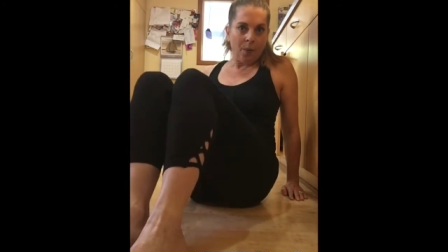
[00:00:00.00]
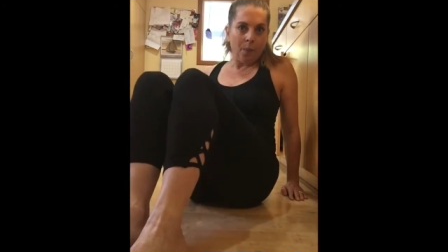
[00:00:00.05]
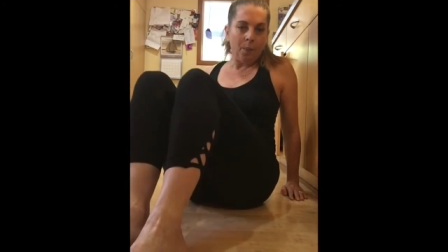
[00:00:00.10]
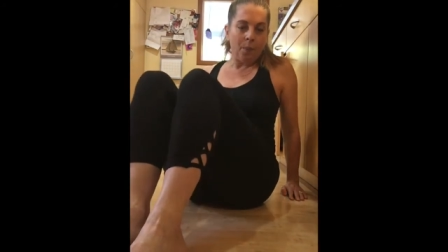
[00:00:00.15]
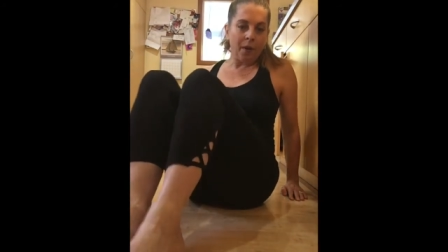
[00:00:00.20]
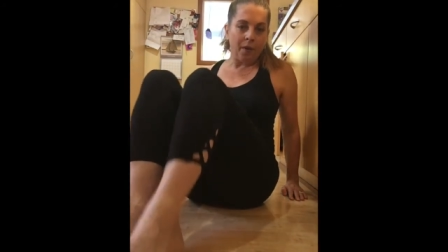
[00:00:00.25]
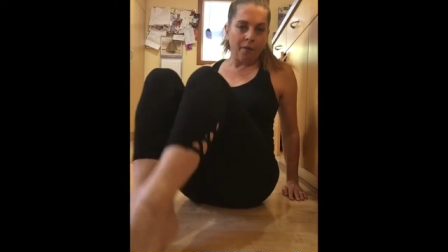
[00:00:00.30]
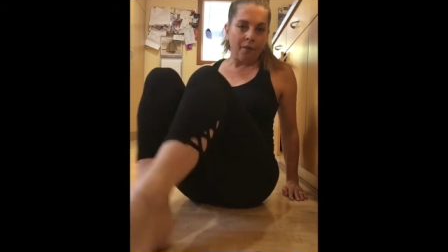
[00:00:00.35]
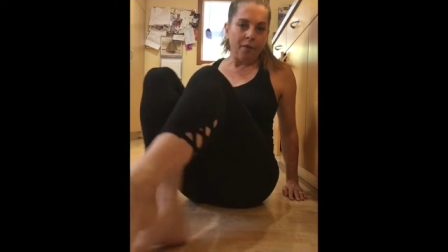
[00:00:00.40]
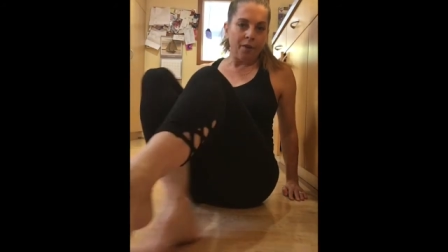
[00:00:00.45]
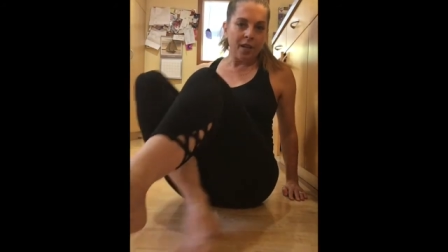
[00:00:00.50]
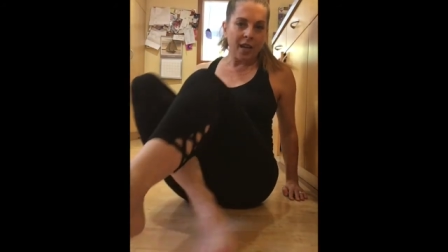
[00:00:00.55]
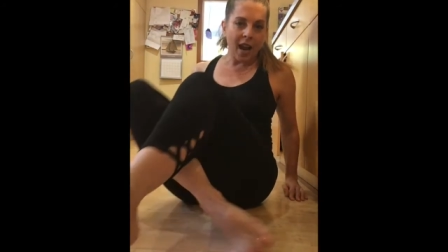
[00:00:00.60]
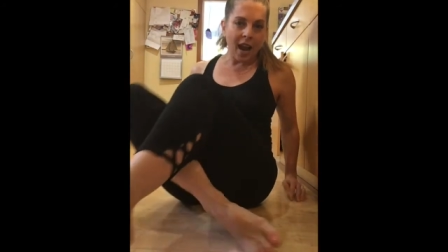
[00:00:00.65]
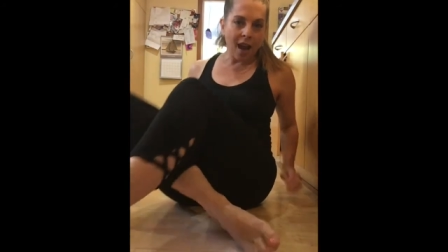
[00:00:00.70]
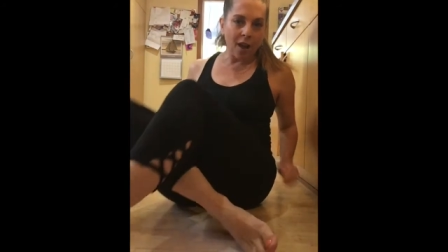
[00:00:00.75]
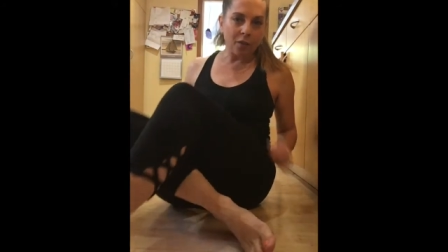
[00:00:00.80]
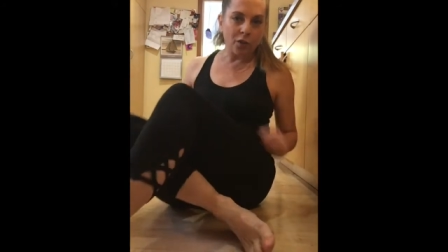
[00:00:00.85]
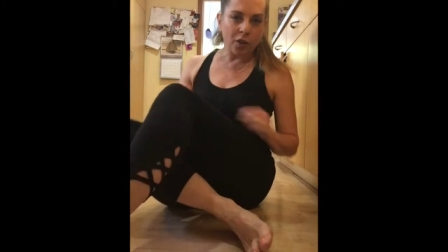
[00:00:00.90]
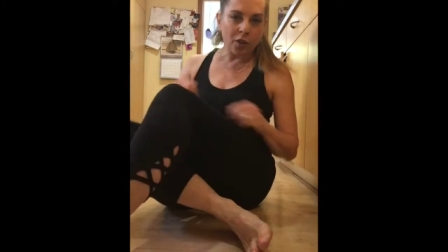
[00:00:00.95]
But for
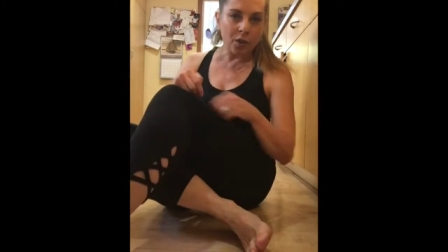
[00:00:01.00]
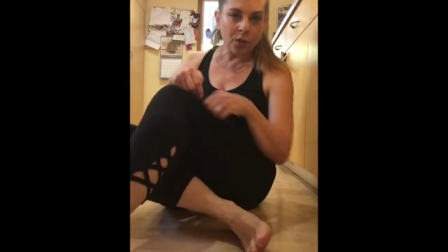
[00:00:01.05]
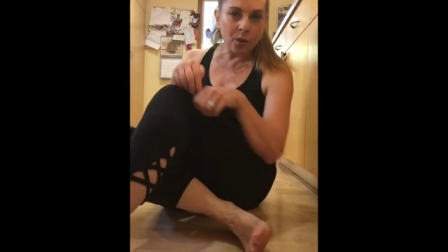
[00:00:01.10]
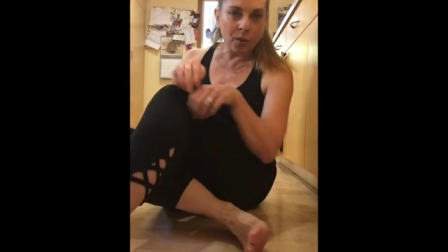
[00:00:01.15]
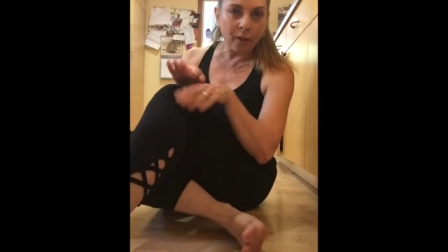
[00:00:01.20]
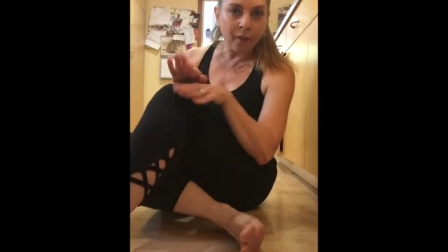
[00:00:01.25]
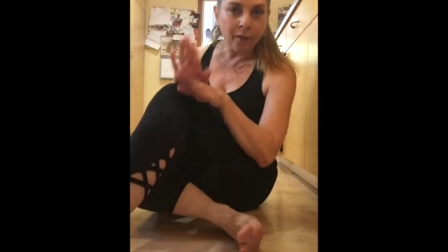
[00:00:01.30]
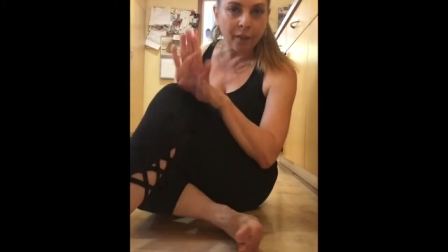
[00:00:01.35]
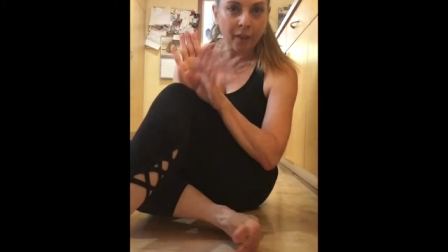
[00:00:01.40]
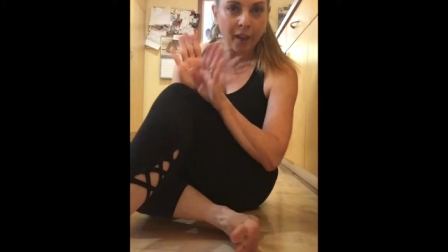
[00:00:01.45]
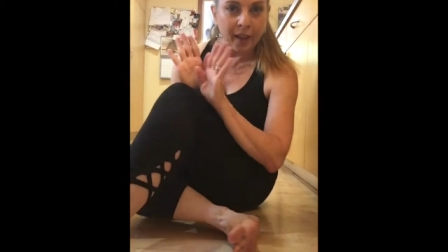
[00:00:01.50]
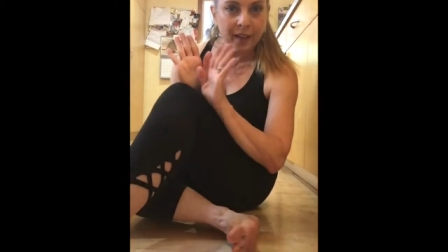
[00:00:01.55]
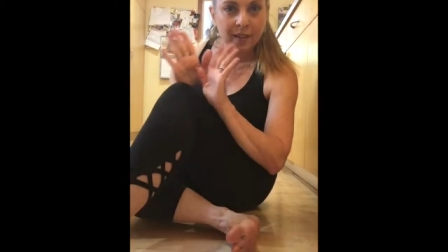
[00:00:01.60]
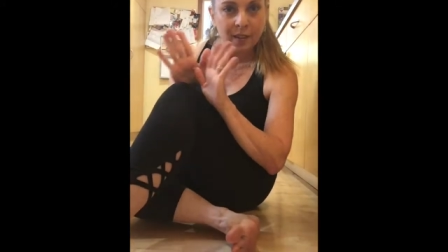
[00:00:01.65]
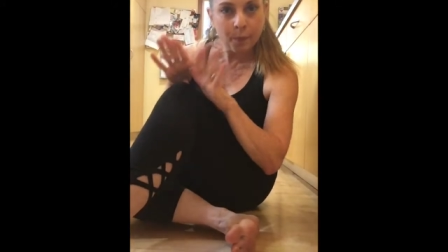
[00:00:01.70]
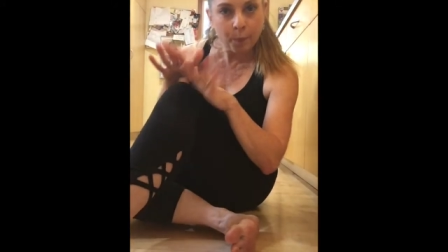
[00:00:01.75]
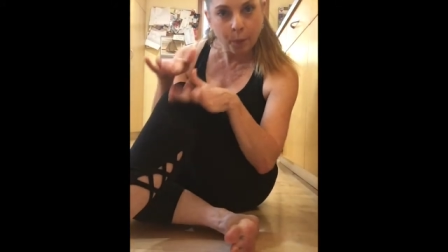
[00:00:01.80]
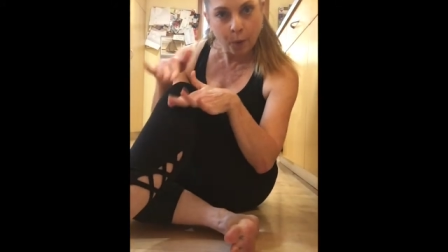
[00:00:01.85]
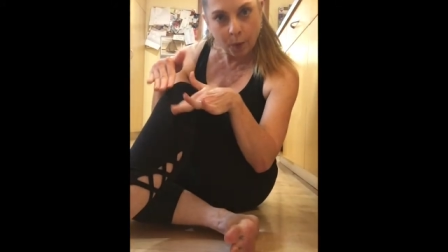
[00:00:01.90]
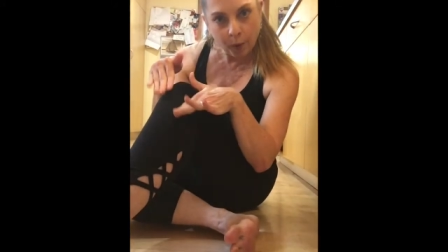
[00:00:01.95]
now, just do the flex
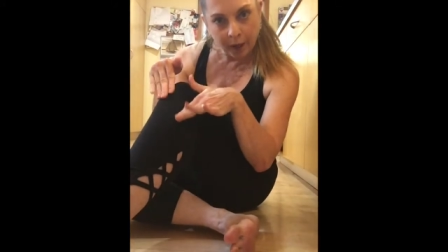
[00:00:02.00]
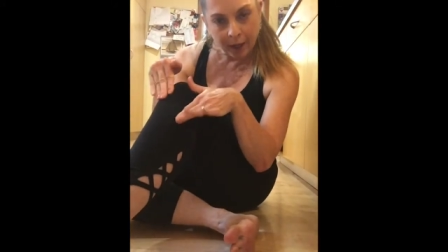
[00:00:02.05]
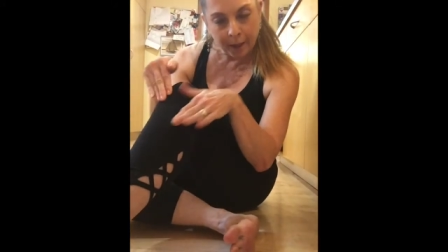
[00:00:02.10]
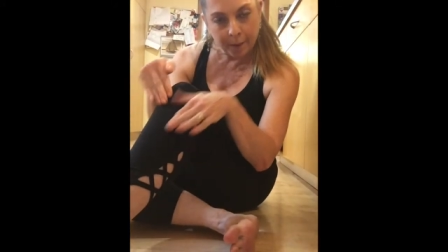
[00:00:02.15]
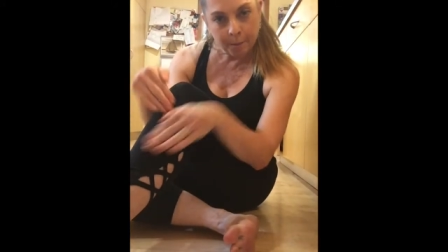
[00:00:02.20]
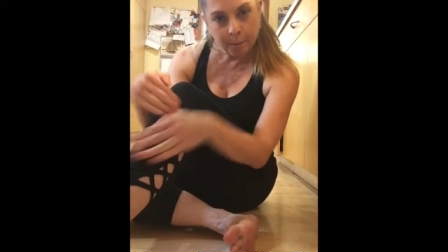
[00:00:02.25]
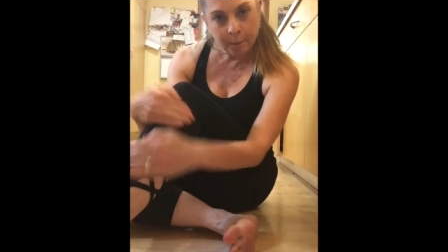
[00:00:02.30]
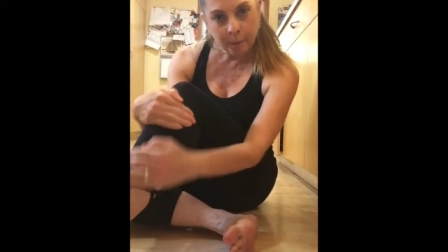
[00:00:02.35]
and point.